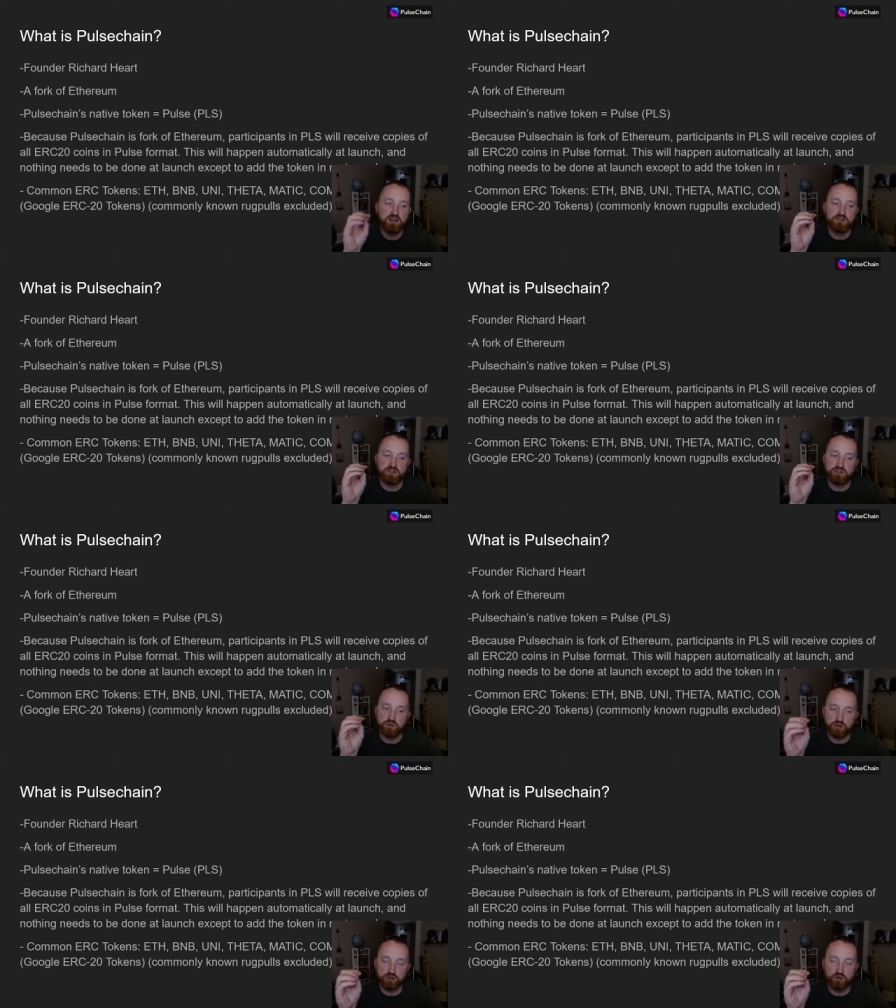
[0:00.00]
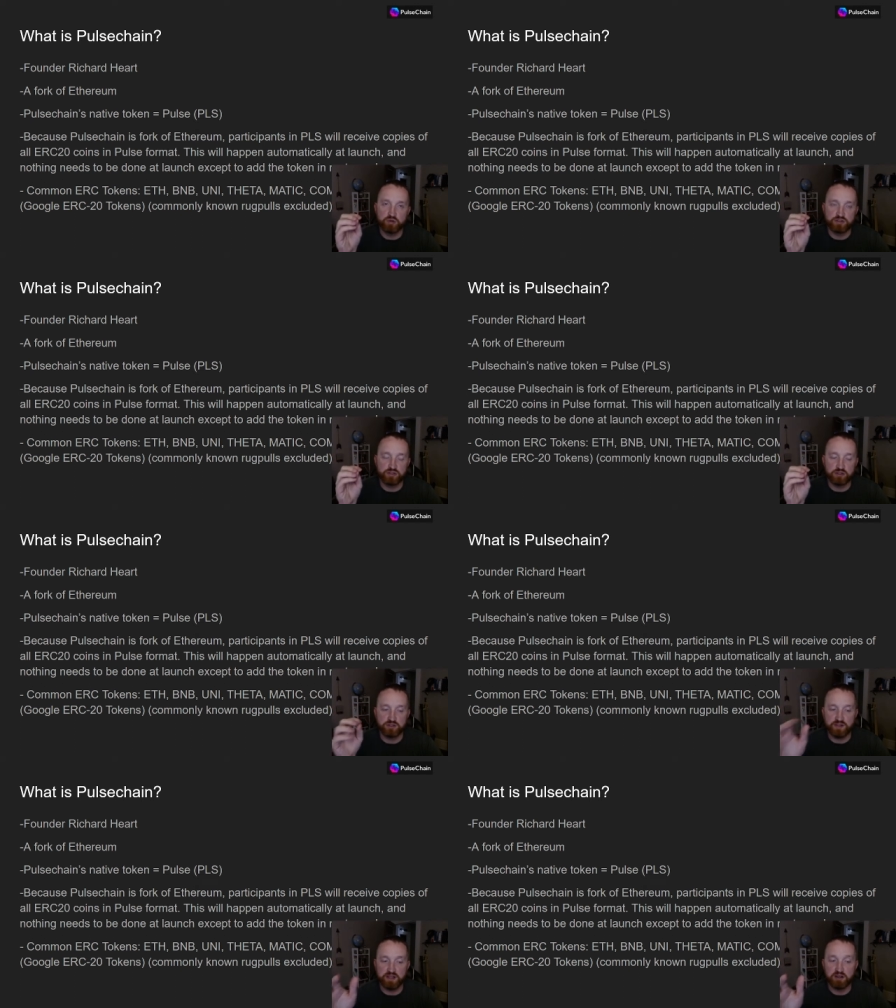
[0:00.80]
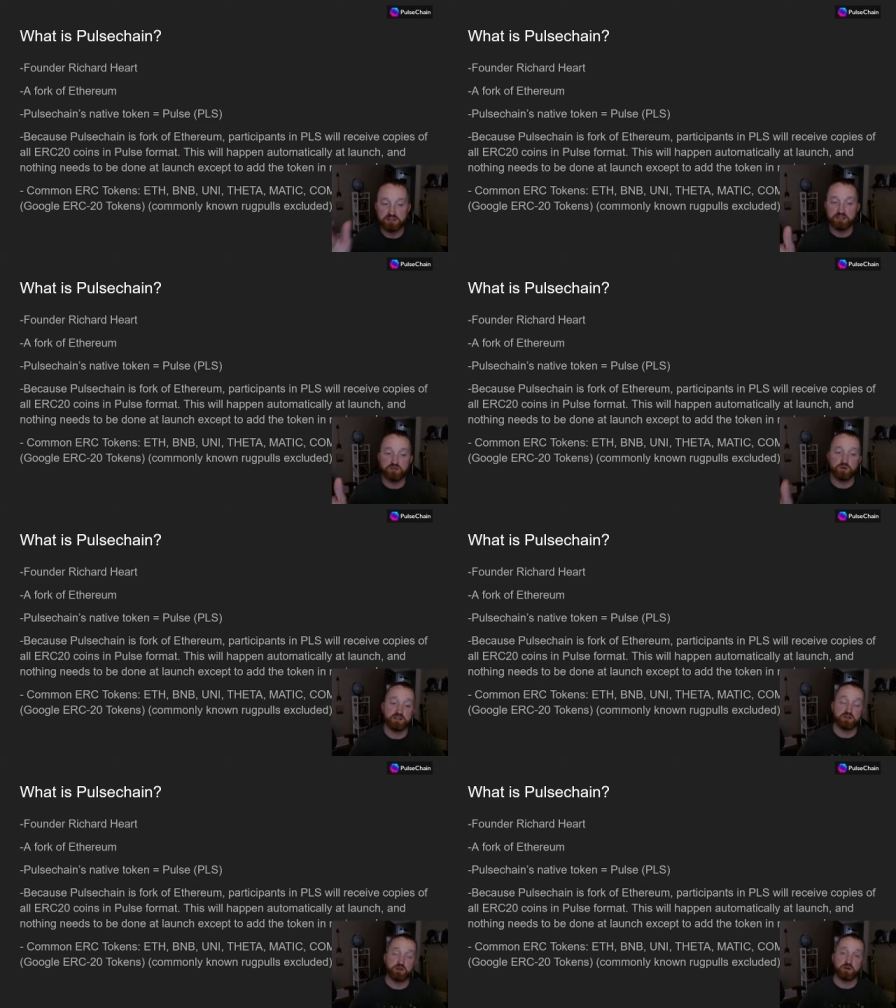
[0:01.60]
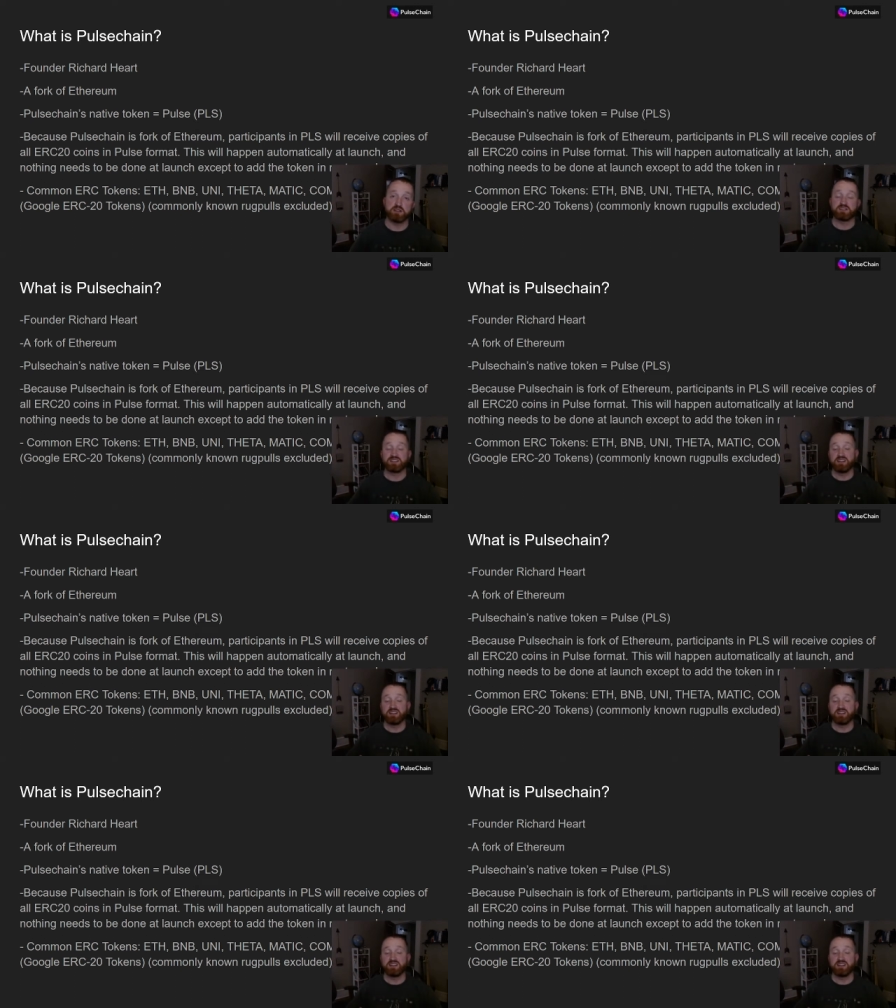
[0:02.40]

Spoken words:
Just do a Google search of ERC20 tokens.